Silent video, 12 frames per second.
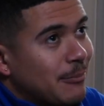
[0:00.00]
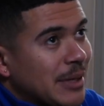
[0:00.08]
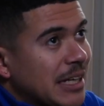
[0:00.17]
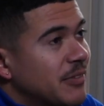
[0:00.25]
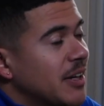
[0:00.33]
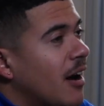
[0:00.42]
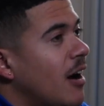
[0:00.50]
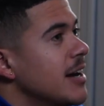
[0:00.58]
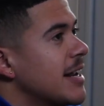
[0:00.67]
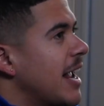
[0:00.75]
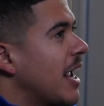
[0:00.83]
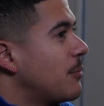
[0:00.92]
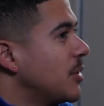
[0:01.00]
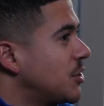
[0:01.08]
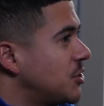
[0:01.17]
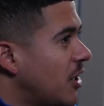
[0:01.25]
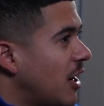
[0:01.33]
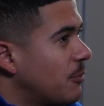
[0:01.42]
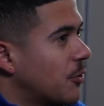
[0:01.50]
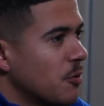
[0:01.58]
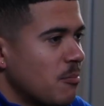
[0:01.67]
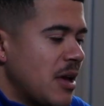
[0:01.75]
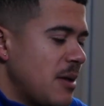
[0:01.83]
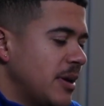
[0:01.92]
even on-campus jobs. So
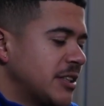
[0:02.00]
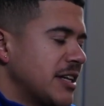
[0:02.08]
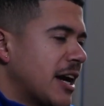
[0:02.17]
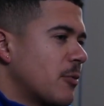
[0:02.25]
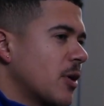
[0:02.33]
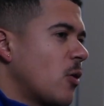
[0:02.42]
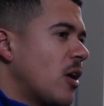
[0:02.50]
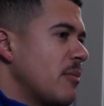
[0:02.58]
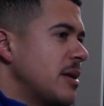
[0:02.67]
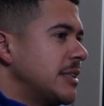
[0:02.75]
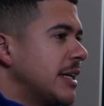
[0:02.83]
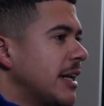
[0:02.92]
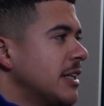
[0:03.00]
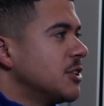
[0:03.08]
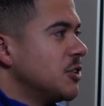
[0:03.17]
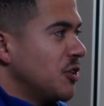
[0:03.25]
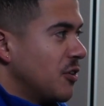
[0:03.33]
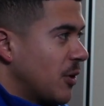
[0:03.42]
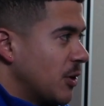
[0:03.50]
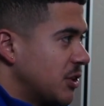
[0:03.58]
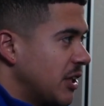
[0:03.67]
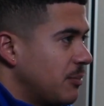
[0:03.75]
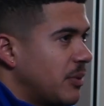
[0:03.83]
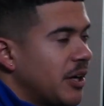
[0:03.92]
maybe it's not a requirement to get into the
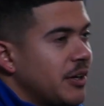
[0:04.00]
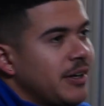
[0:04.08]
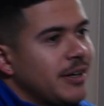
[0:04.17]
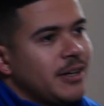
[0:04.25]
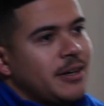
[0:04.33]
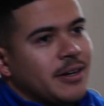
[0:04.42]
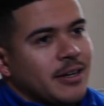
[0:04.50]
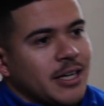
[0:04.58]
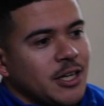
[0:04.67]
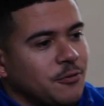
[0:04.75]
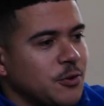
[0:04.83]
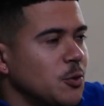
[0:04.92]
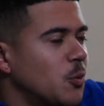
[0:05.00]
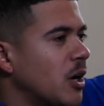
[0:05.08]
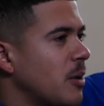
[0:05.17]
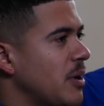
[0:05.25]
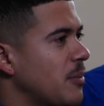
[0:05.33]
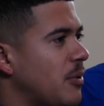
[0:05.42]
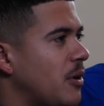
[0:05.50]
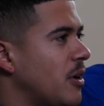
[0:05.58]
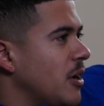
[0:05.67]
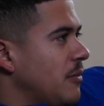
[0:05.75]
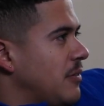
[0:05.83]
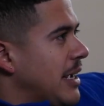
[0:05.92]
university, but if you want to be a
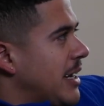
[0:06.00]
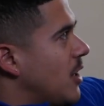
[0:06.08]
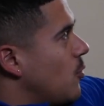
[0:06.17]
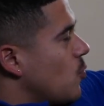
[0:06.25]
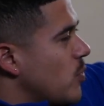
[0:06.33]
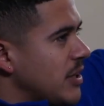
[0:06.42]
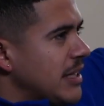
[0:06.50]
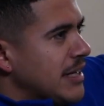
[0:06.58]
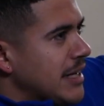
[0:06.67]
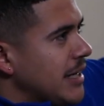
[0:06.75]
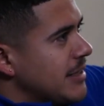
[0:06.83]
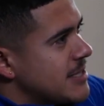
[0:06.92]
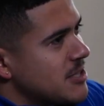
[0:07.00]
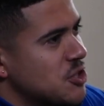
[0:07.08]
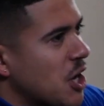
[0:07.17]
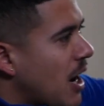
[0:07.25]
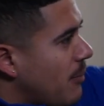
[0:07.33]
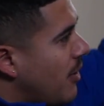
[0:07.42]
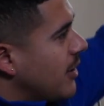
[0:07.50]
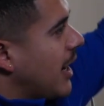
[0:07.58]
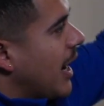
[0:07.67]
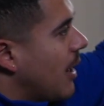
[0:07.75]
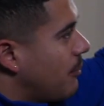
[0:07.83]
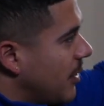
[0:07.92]
part of like a really neat job on
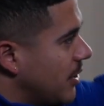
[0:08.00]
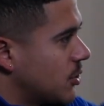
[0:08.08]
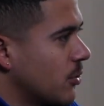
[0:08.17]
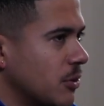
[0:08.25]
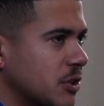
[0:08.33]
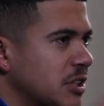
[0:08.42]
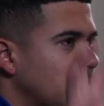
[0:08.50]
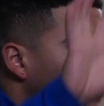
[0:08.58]
campus or some